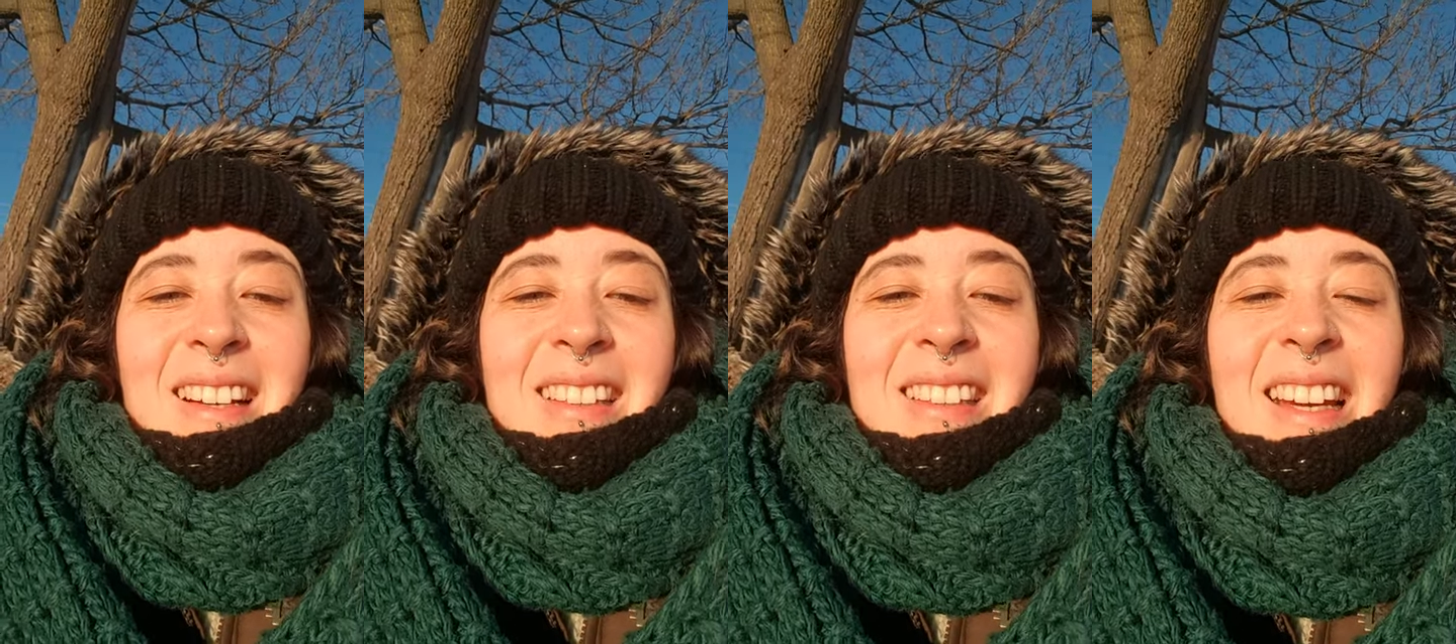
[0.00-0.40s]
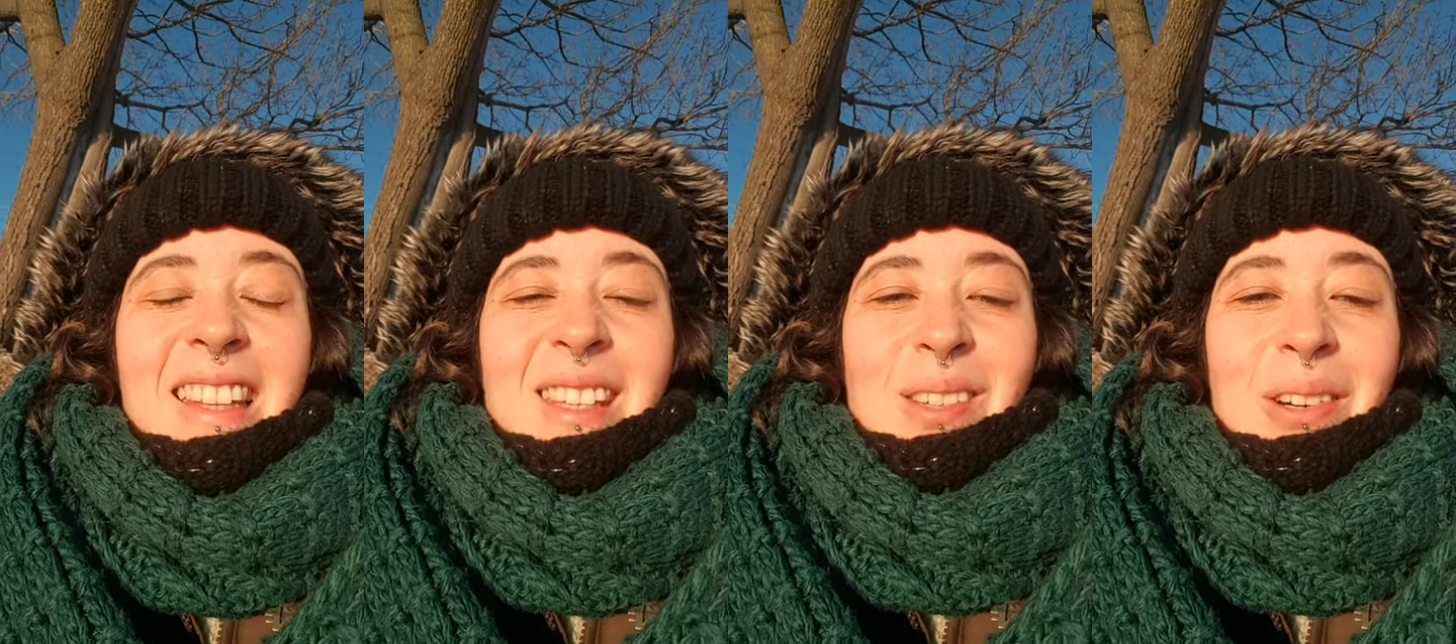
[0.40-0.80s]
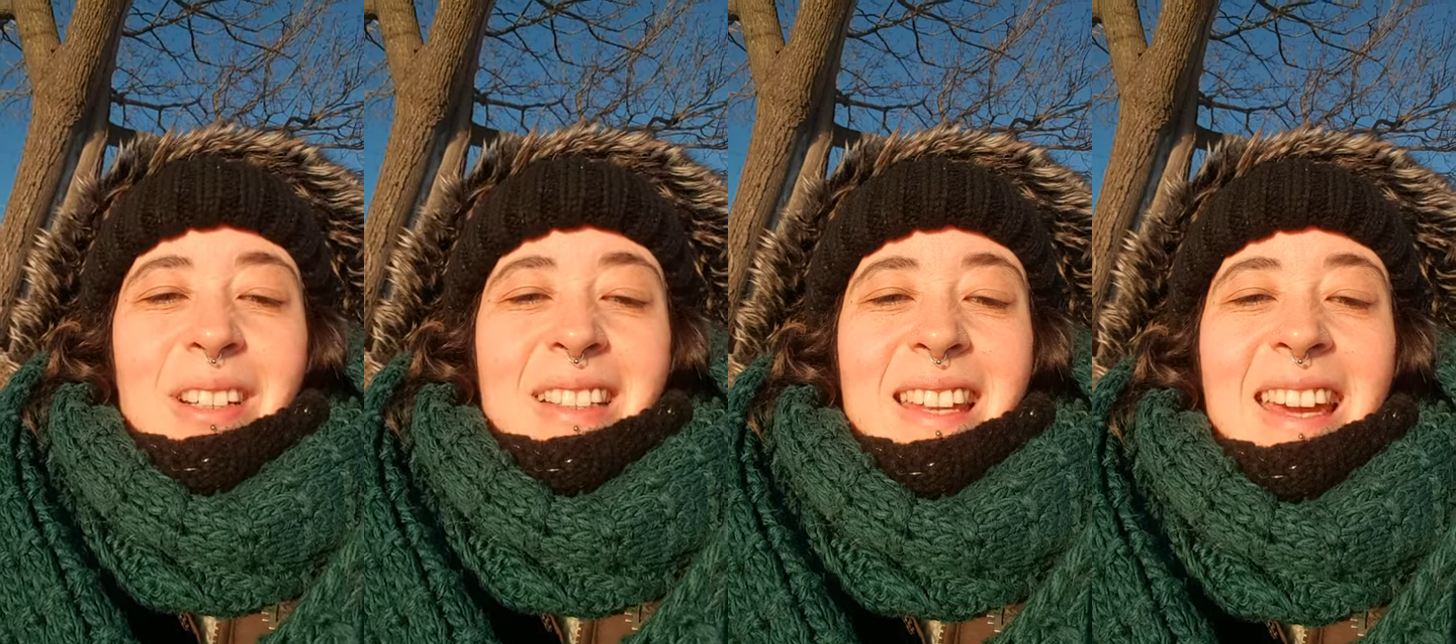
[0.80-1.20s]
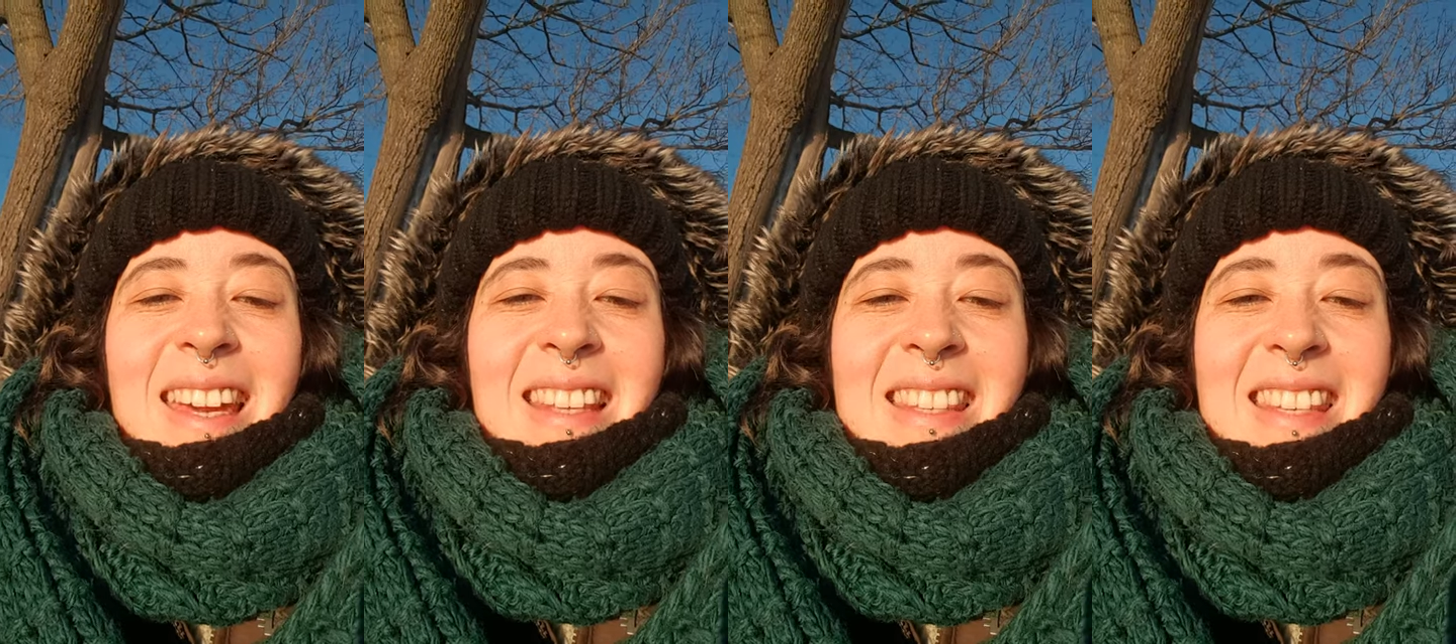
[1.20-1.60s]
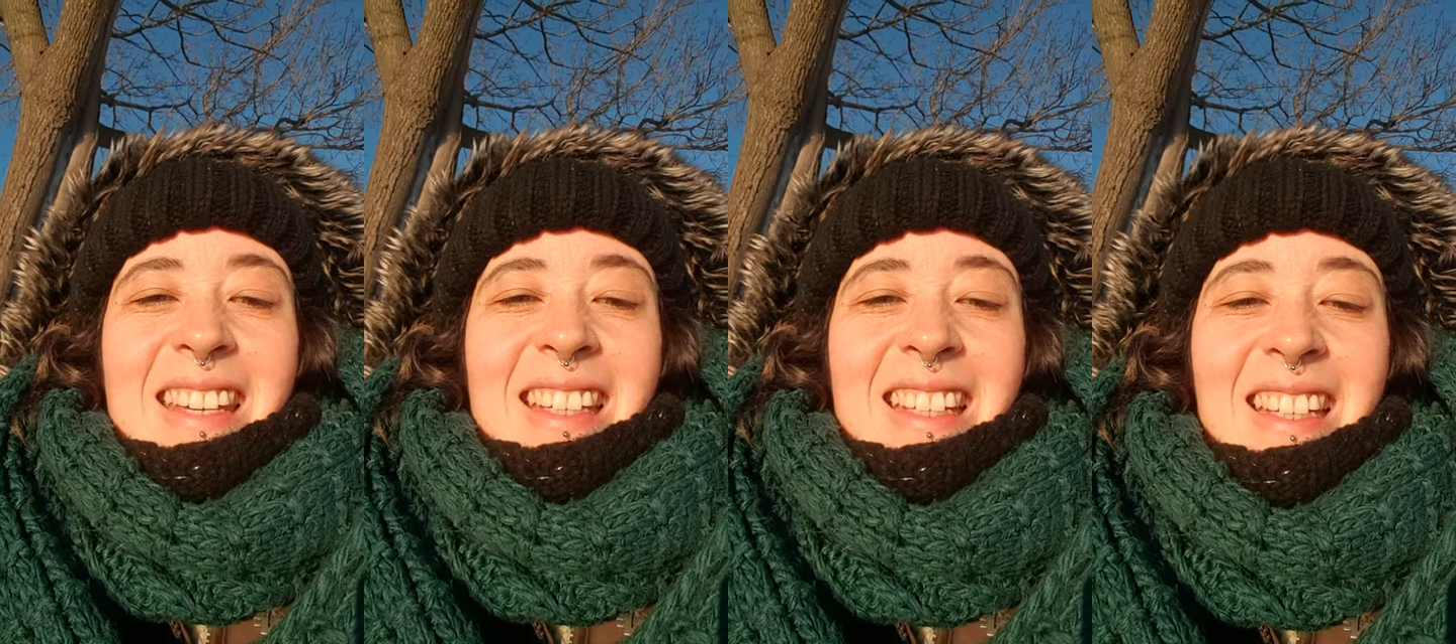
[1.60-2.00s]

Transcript: called Like the Soil Taking Seed.